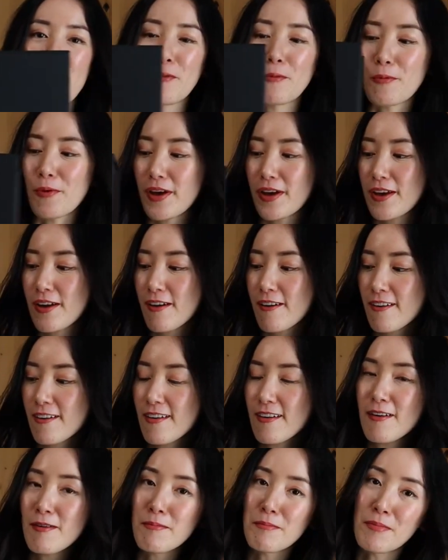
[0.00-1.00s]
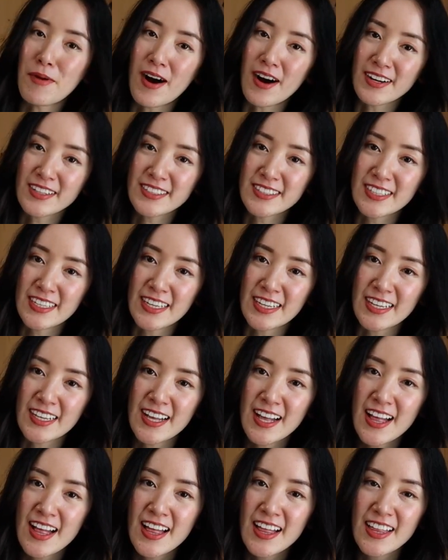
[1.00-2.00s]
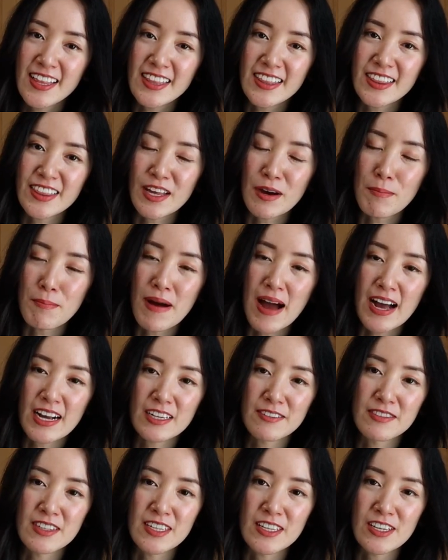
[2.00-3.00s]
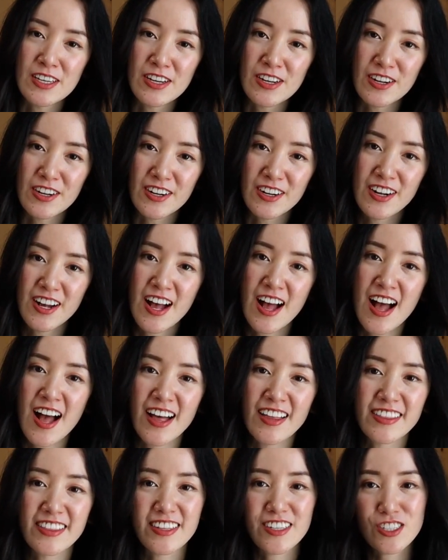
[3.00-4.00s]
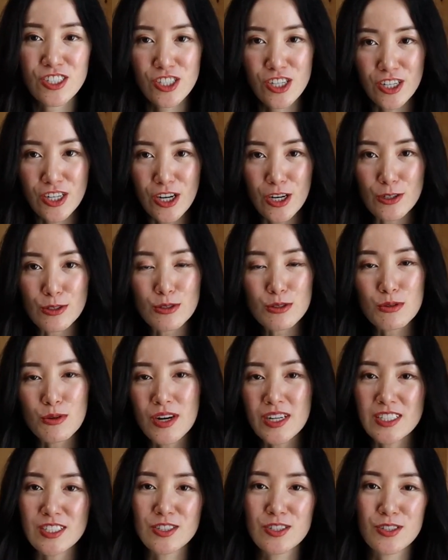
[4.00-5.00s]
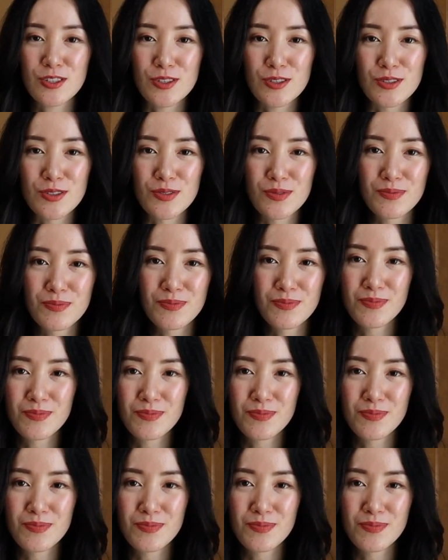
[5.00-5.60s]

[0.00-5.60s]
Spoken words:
we are unboxing the bag of the year, the Chanel 22.